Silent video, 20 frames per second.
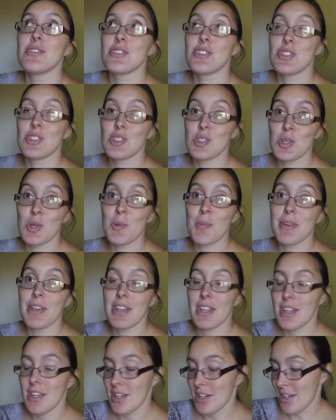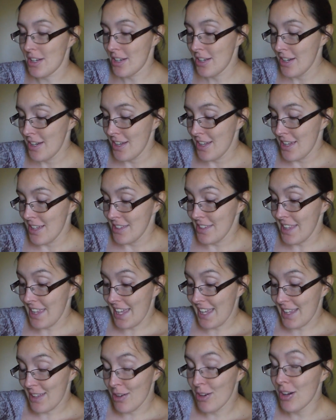soup in here.
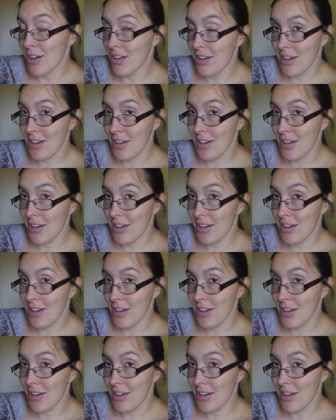Like,